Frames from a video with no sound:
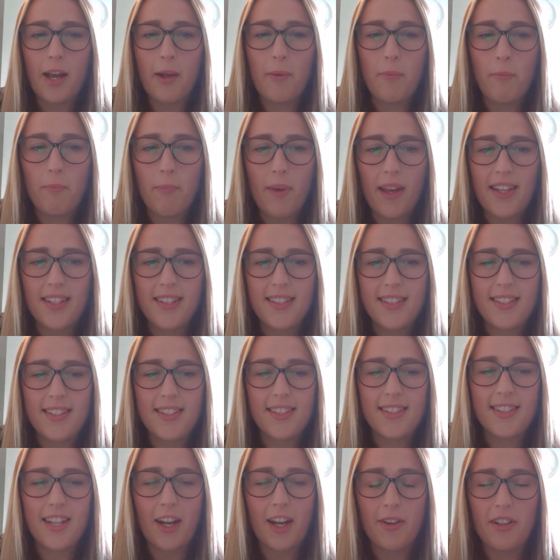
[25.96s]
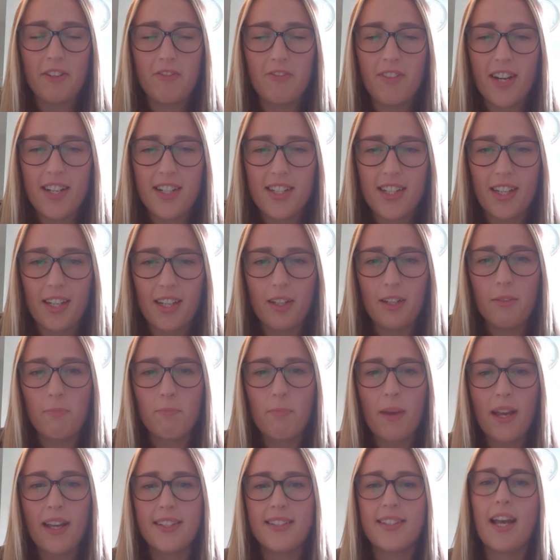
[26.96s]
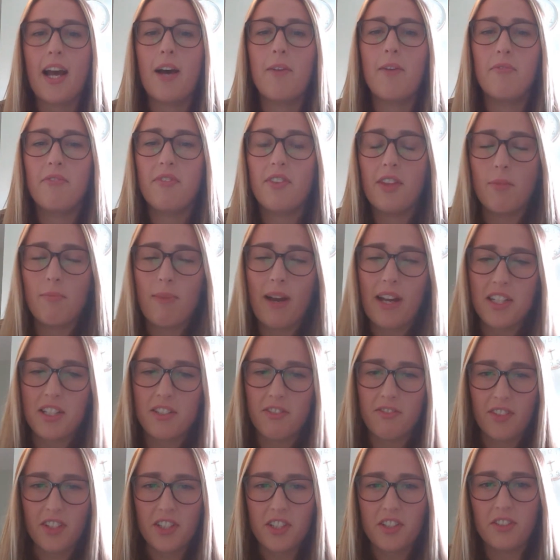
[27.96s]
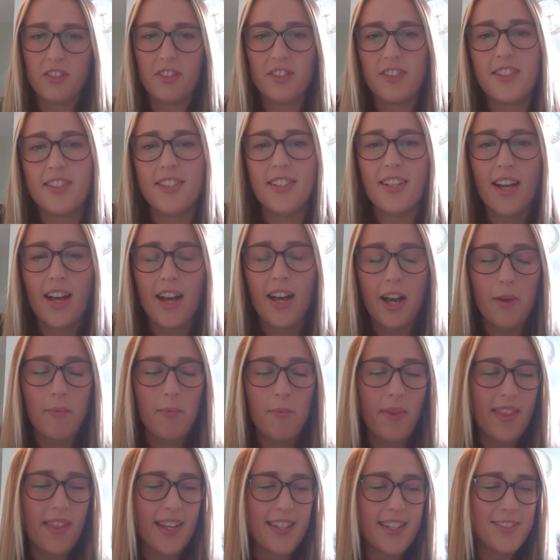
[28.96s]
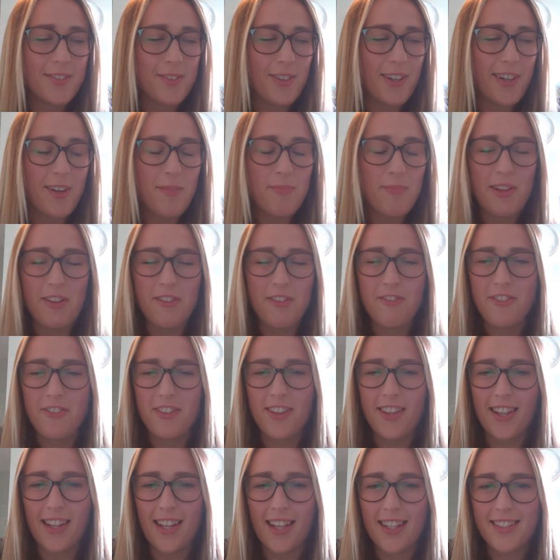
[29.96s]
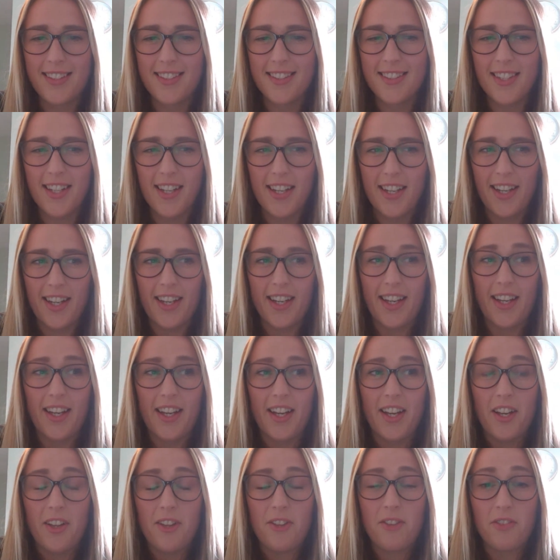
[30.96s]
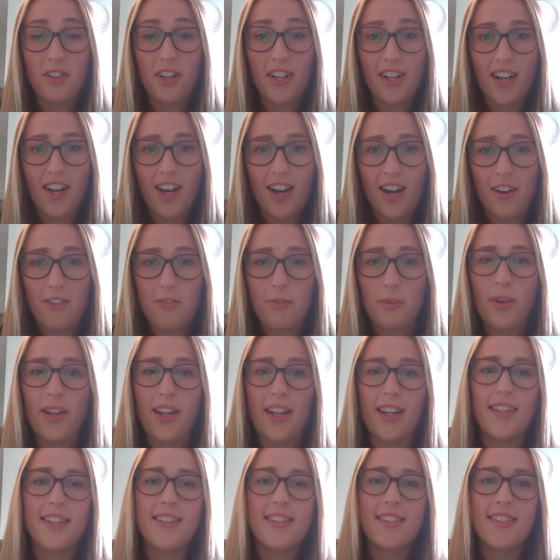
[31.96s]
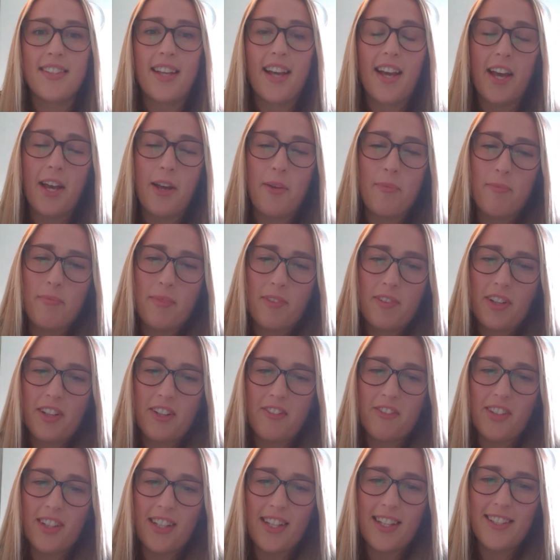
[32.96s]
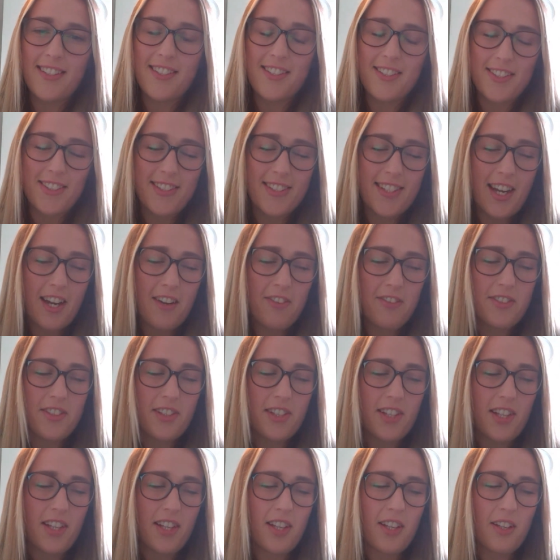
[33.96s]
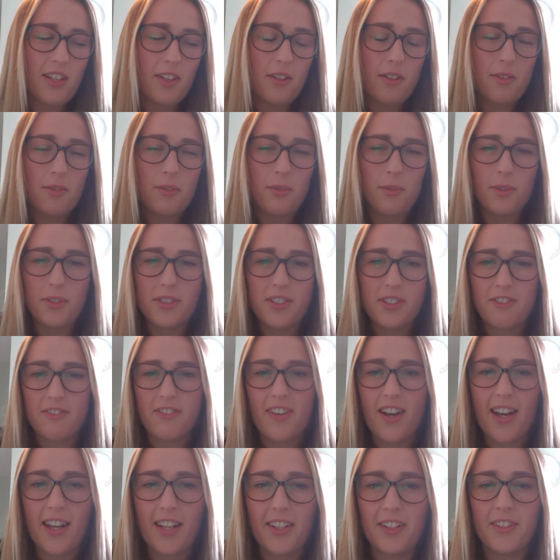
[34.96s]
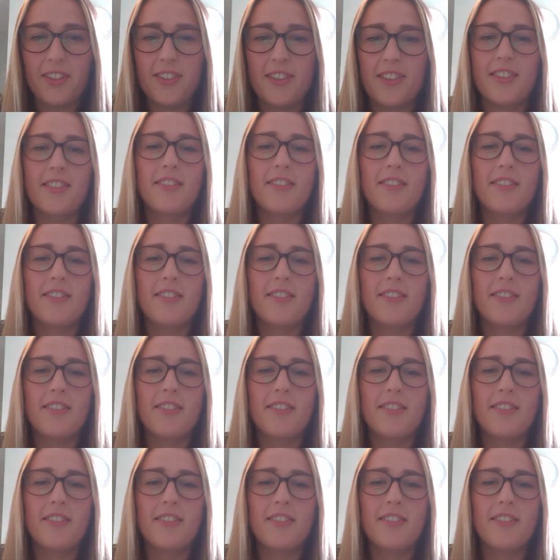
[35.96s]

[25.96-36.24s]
based down in Reading, base camp for the match officials, and that's where I've been for the last 3.5 weeks, and released just after the quarterfinals.